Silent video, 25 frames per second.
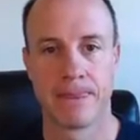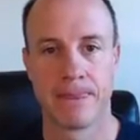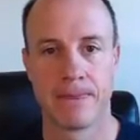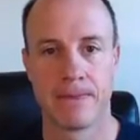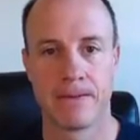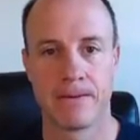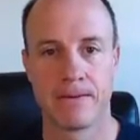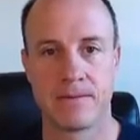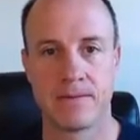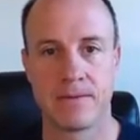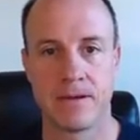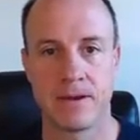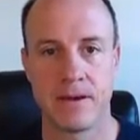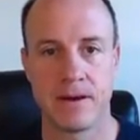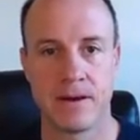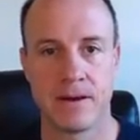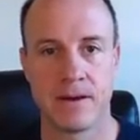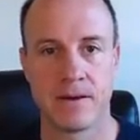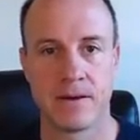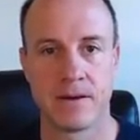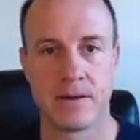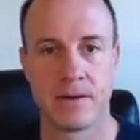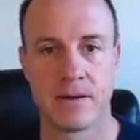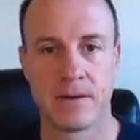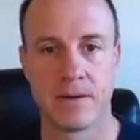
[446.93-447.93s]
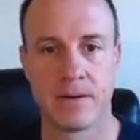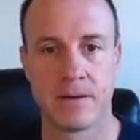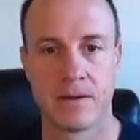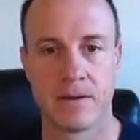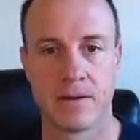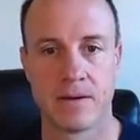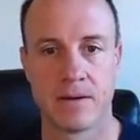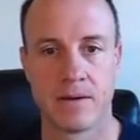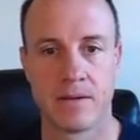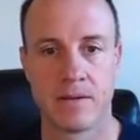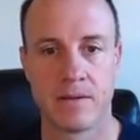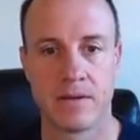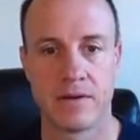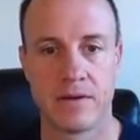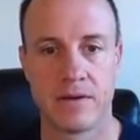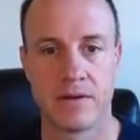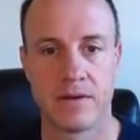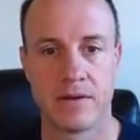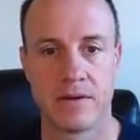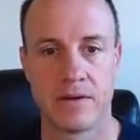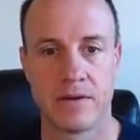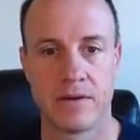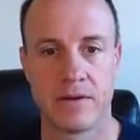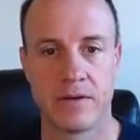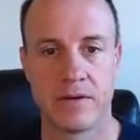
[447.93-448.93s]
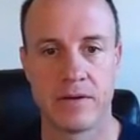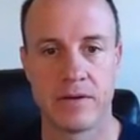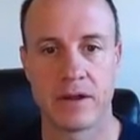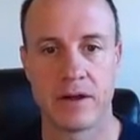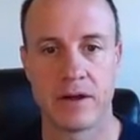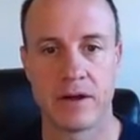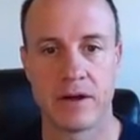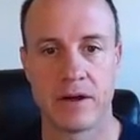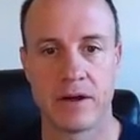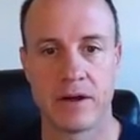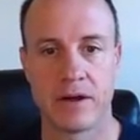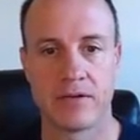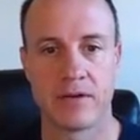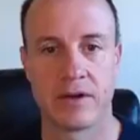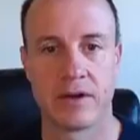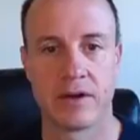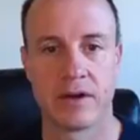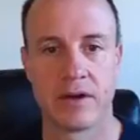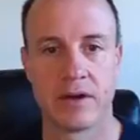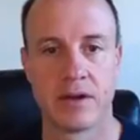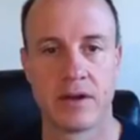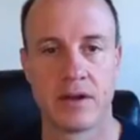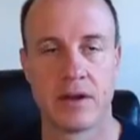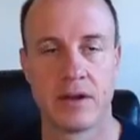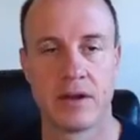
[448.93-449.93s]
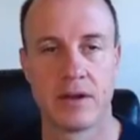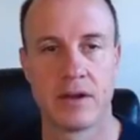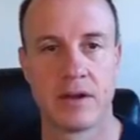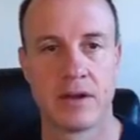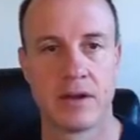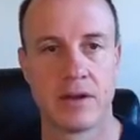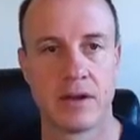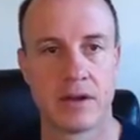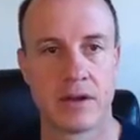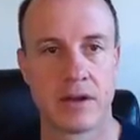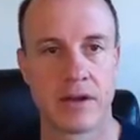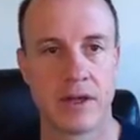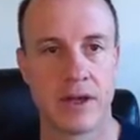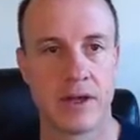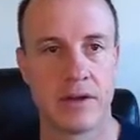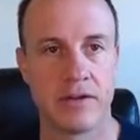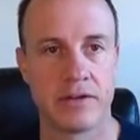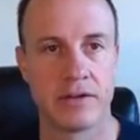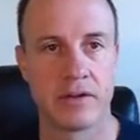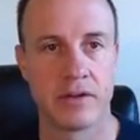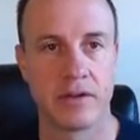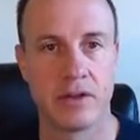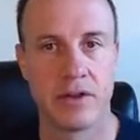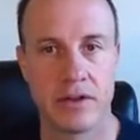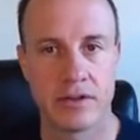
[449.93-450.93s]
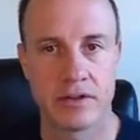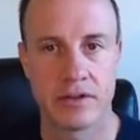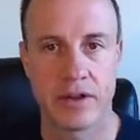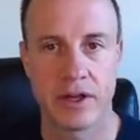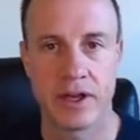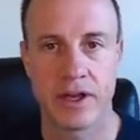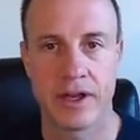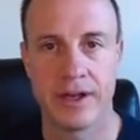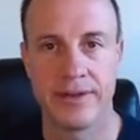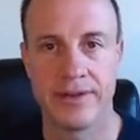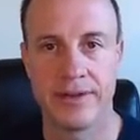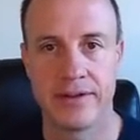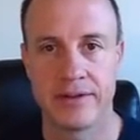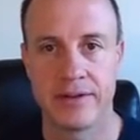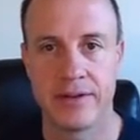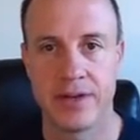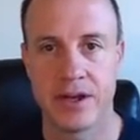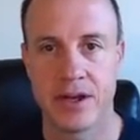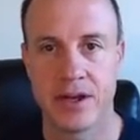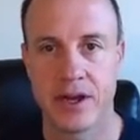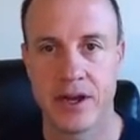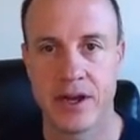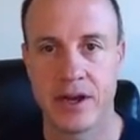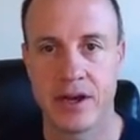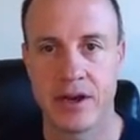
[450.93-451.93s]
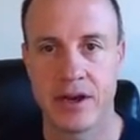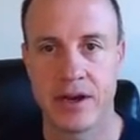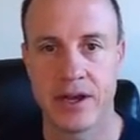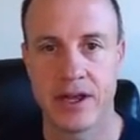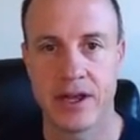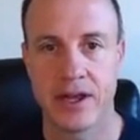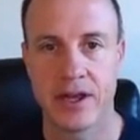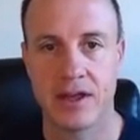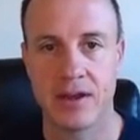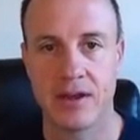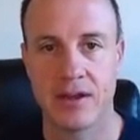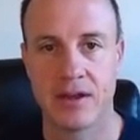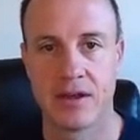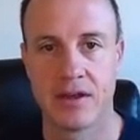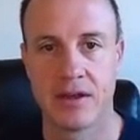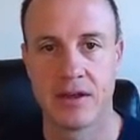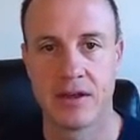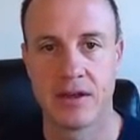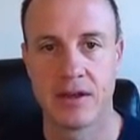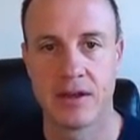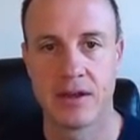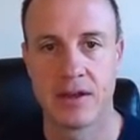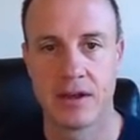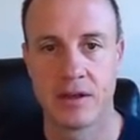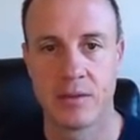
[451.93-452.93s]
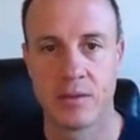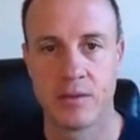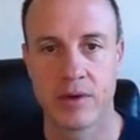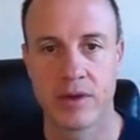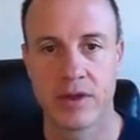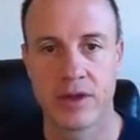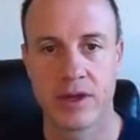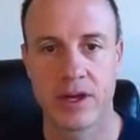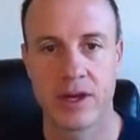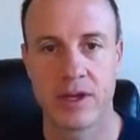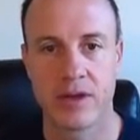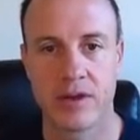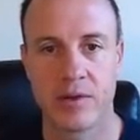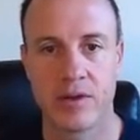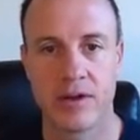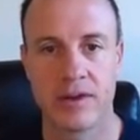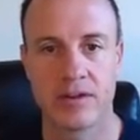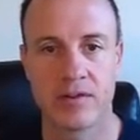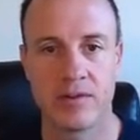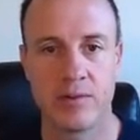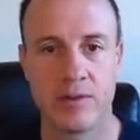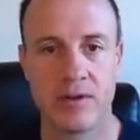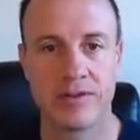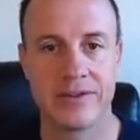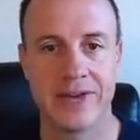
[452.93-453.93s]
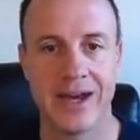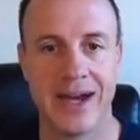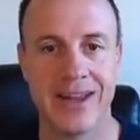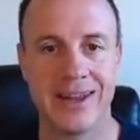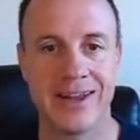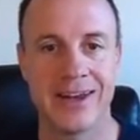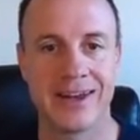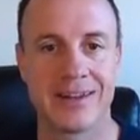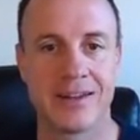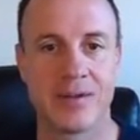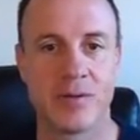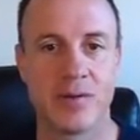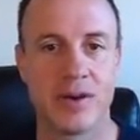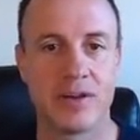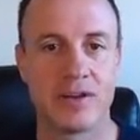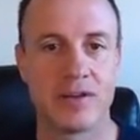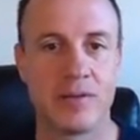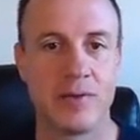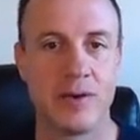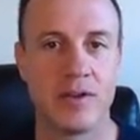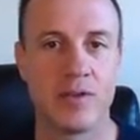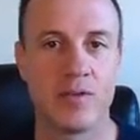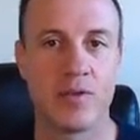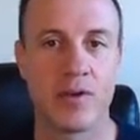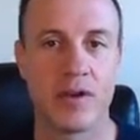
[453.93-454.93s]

Let's see here. Where's her link? There it is. Okay, so let's click on this link right here again. We click on the recipes. I like the recipes